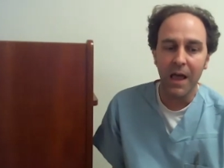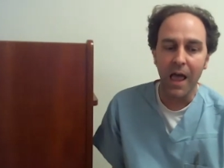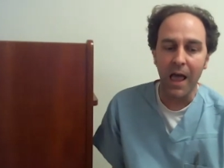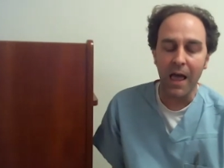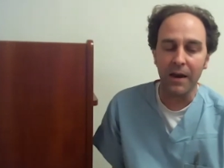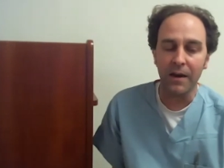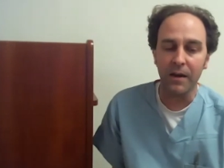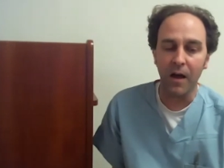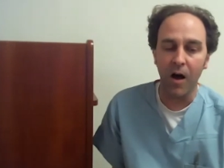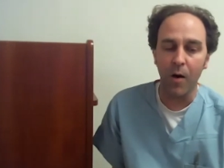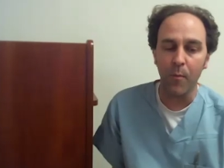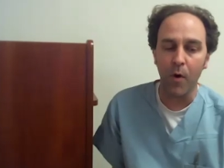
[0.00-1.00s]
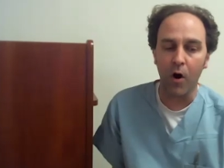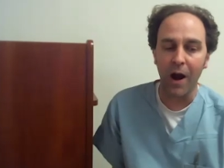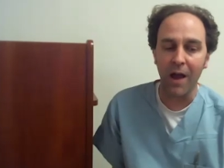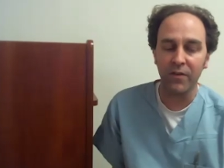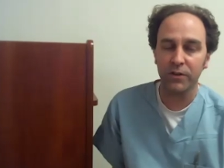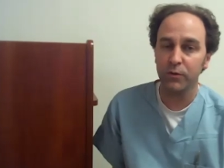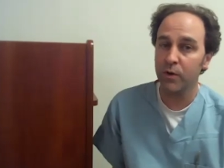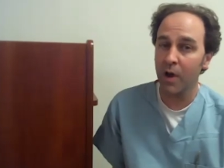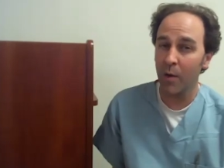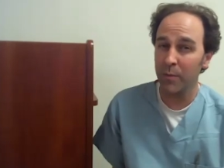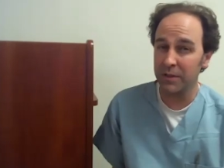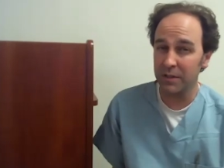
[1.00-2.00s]
and um, are having to
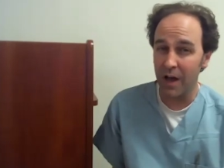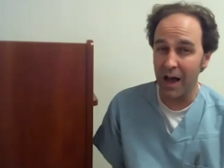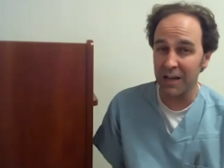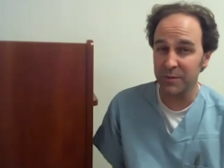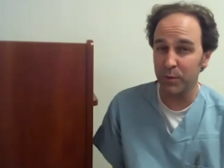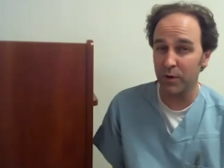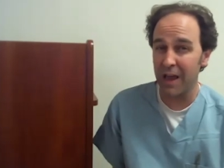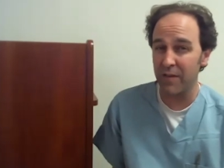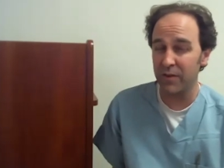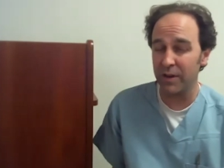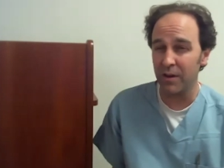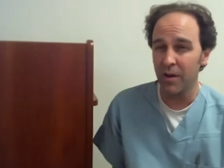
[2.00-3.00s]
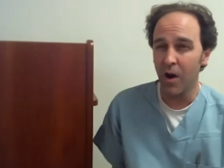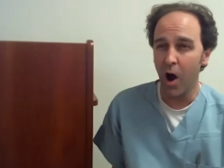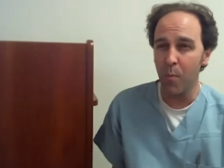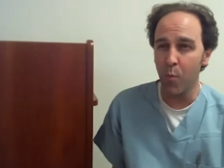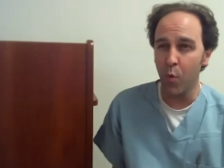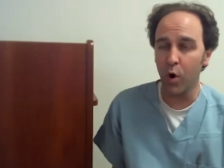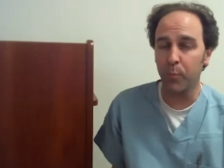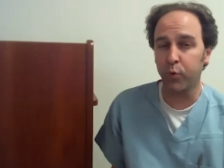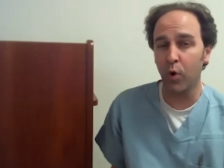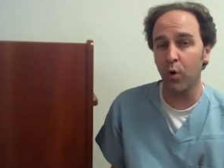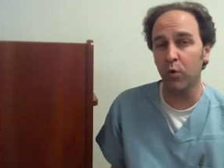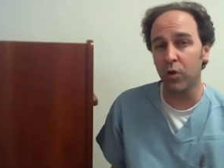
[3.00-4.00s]
come into the hospital having a more
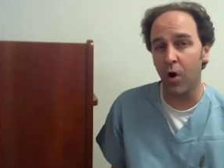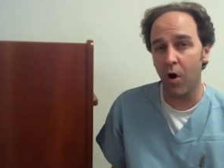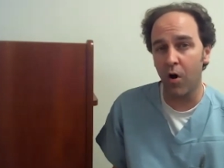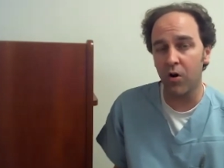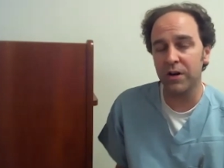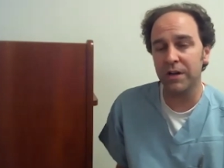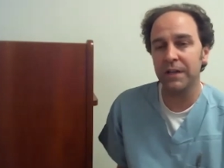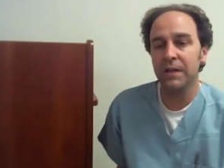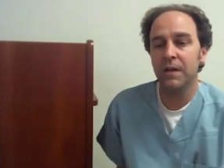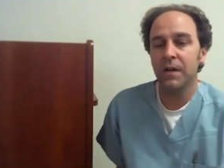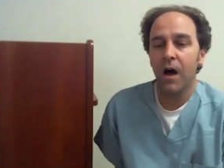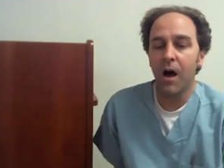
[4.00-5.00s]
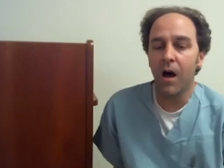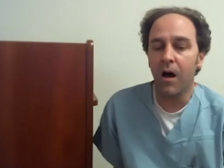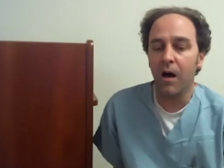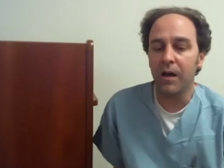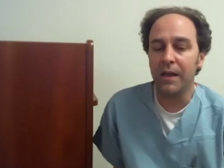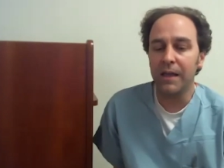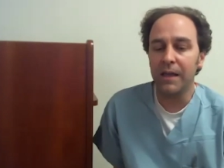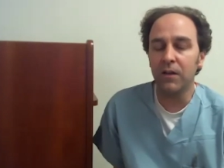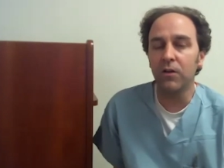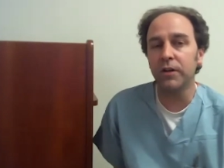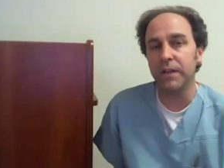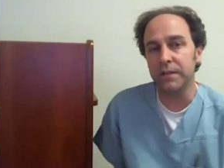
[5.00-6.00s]
prolonged uh,
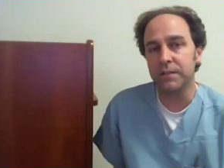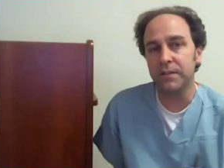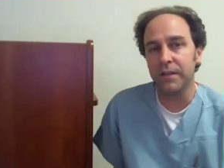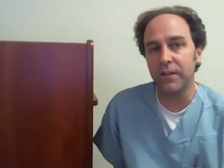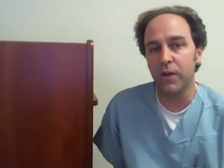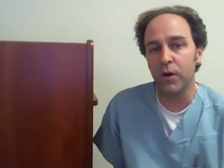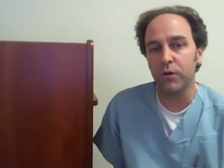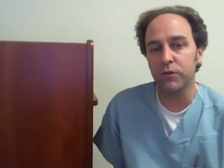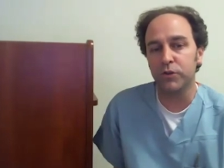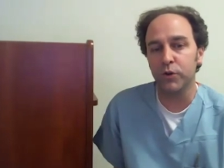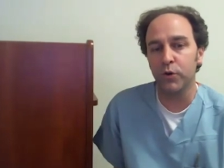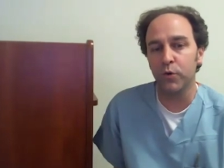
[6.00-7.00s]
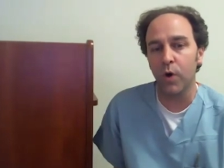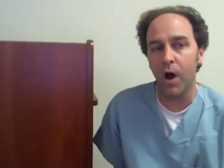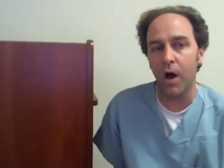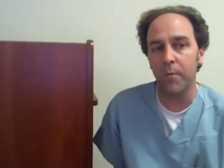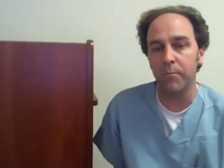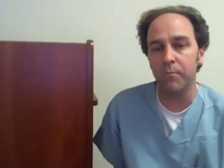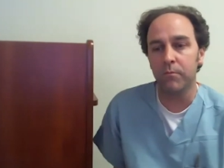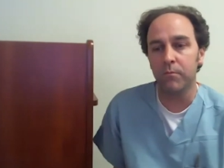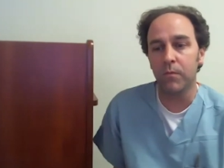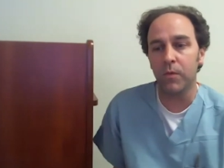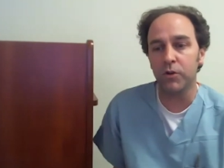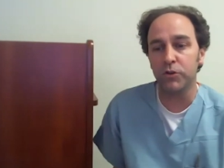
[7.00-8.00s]
illness than those who um,
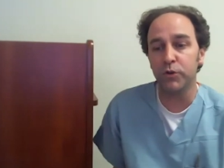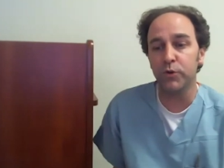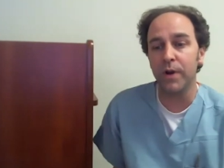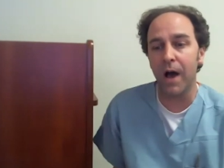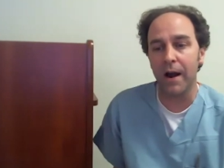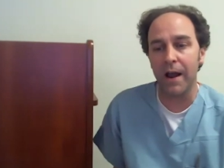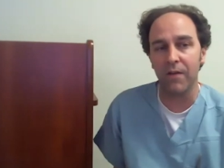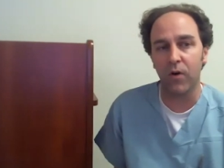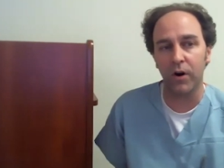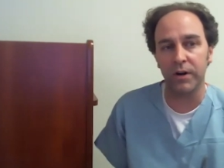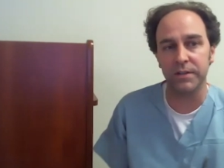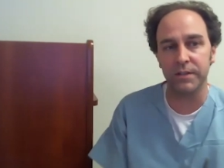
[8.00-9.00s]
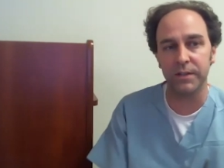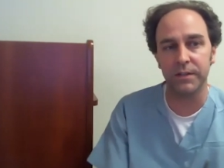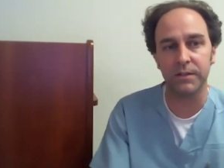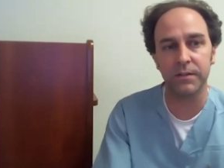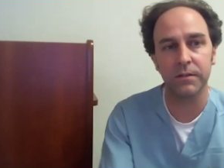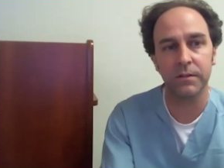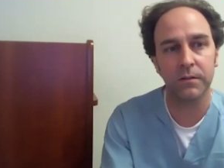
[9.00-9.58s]
do not have heart disease.